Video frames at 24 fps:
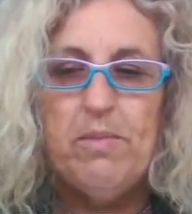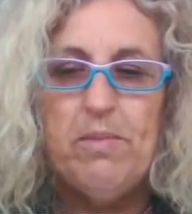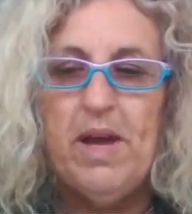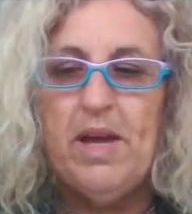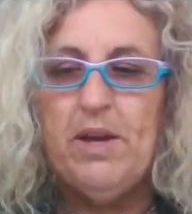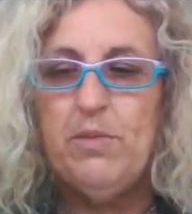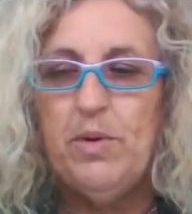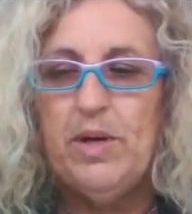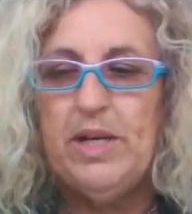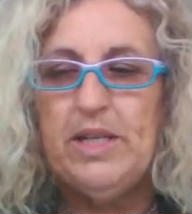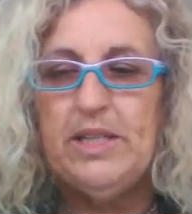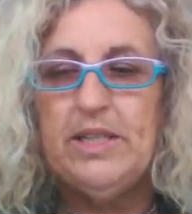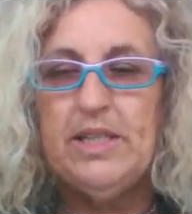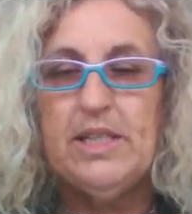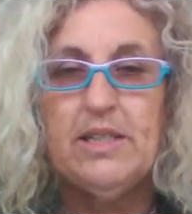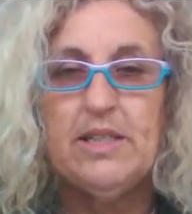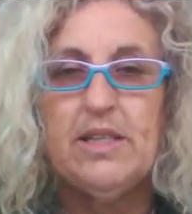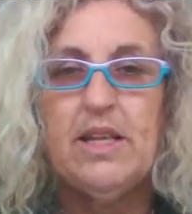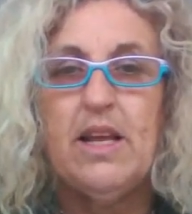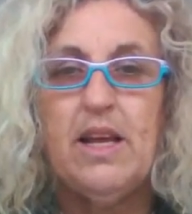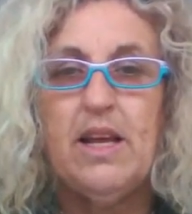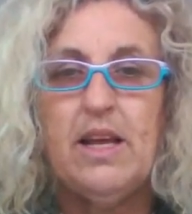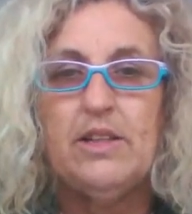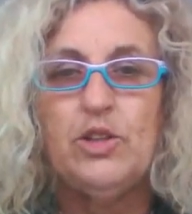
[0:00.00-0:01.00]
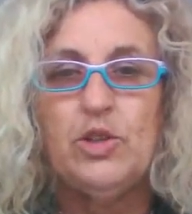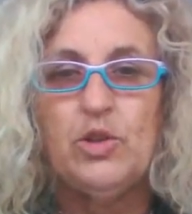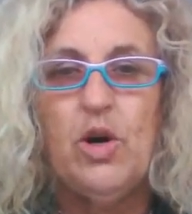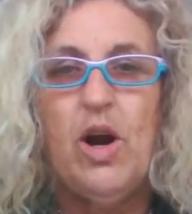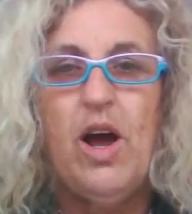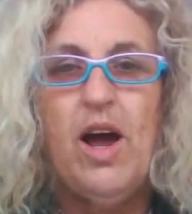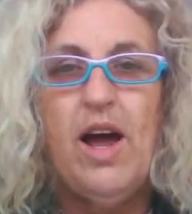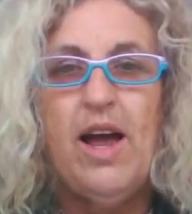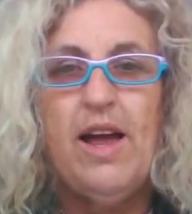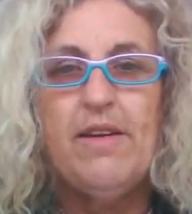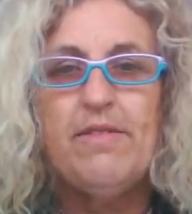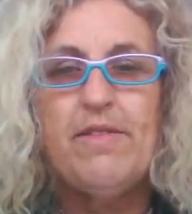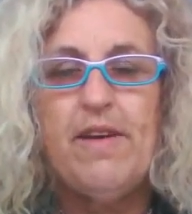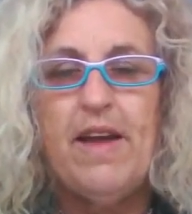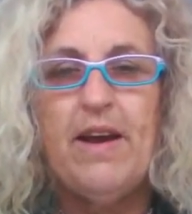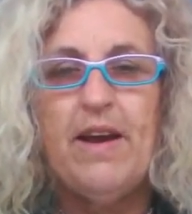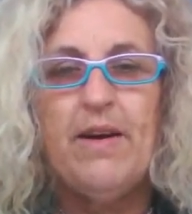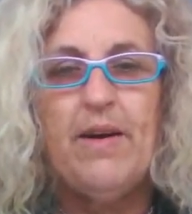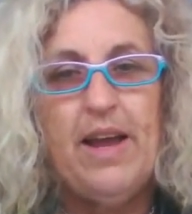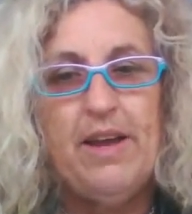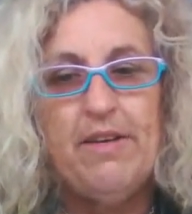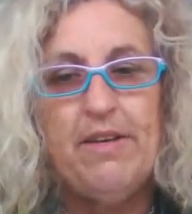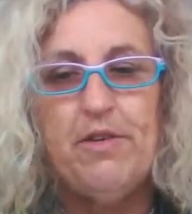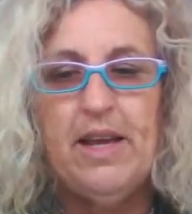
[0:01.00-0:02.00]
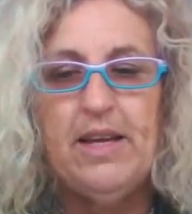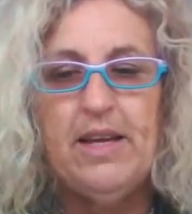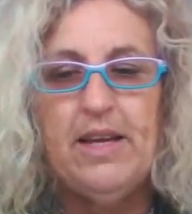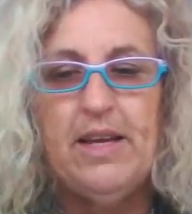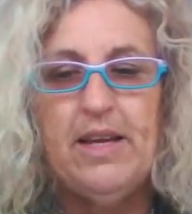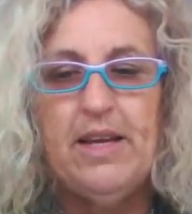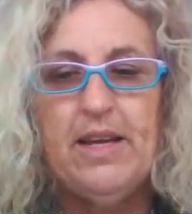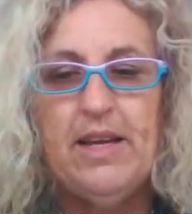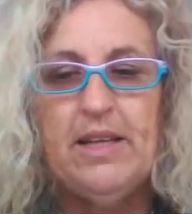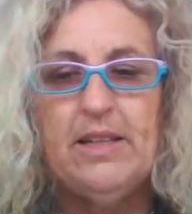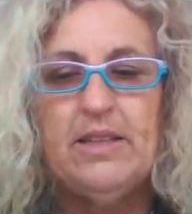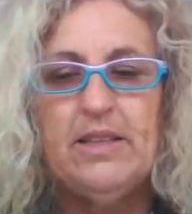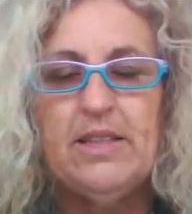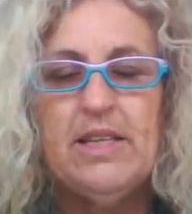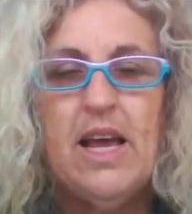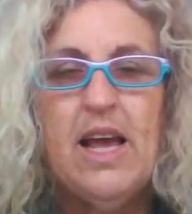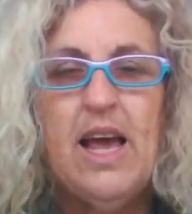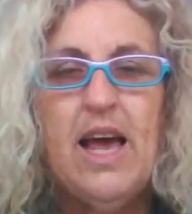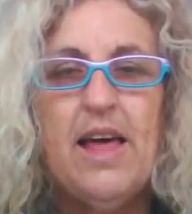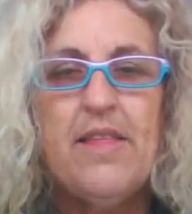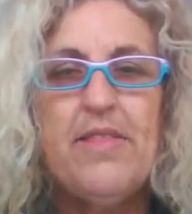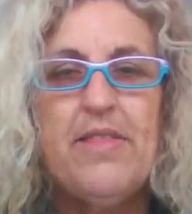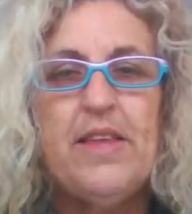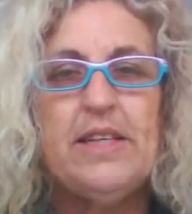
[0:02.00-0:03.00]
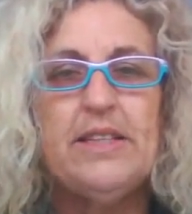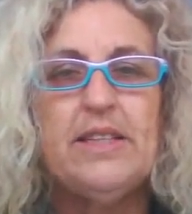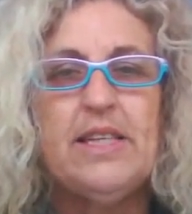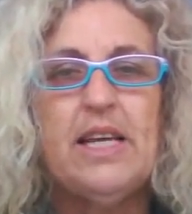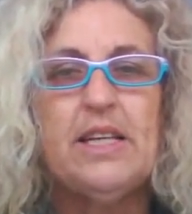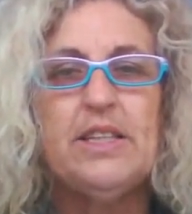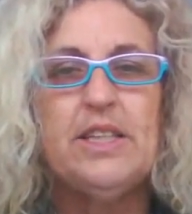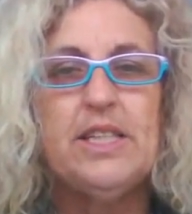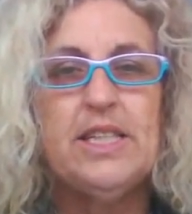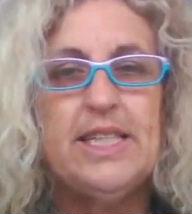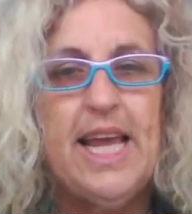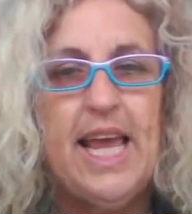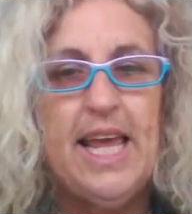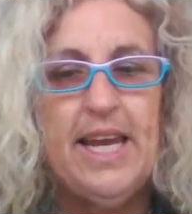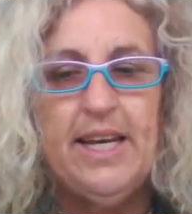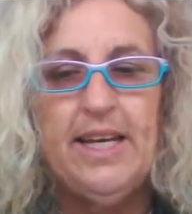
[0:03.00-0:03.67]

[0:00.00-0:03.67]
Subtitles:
main reasons that drive our AFL players are things such as